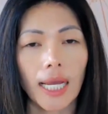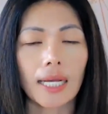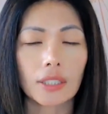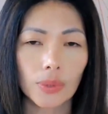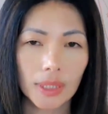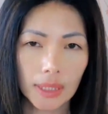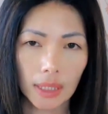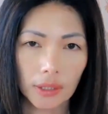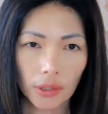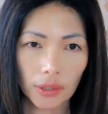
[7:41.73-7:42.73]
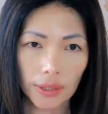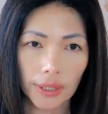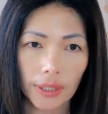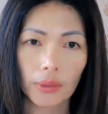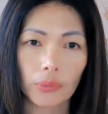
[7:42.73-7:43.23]
As we discussed
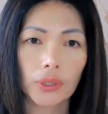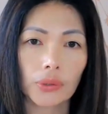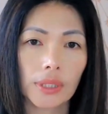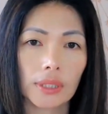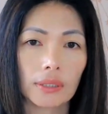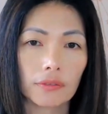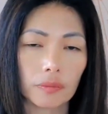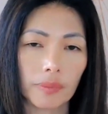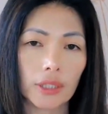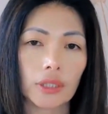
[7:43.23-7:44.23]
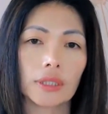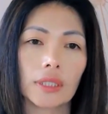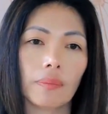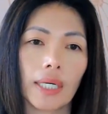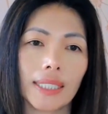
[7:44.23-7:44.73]
earlier, reducing inflammation in
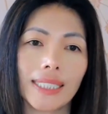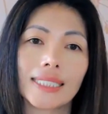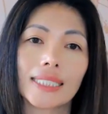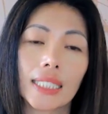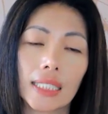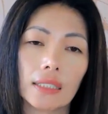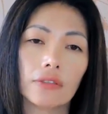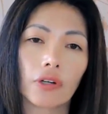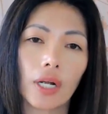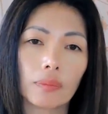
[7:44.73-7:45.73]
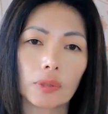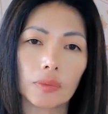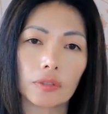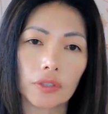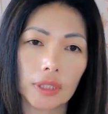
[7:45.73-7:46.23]
the body is key for
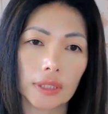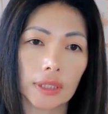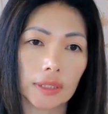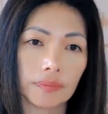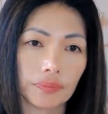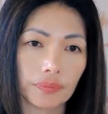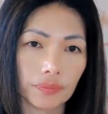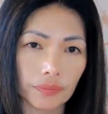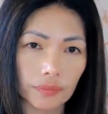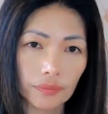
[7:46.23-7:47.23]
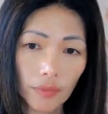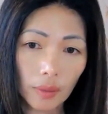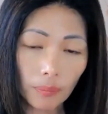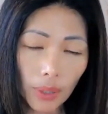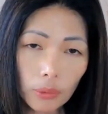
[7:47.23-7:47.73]
optimal fertility.
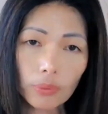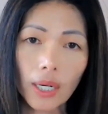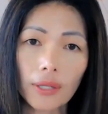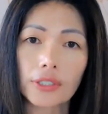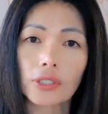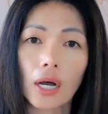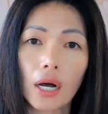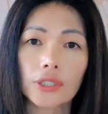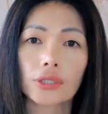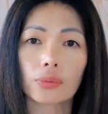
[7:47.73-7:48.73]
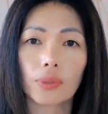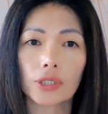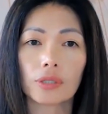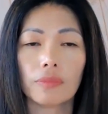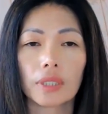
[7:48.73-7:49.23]
Bone broth is also
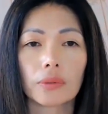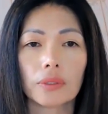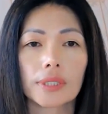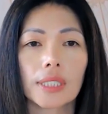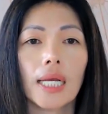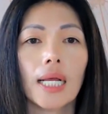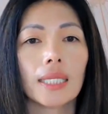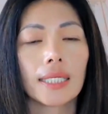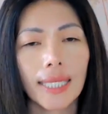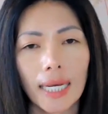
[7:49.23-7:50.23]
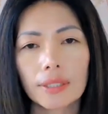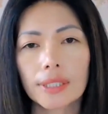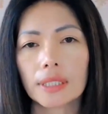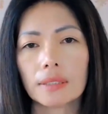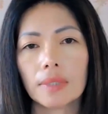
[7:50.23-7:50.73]
rich in minerals like
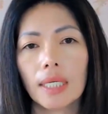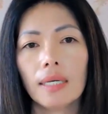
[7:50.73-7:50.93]
calcium,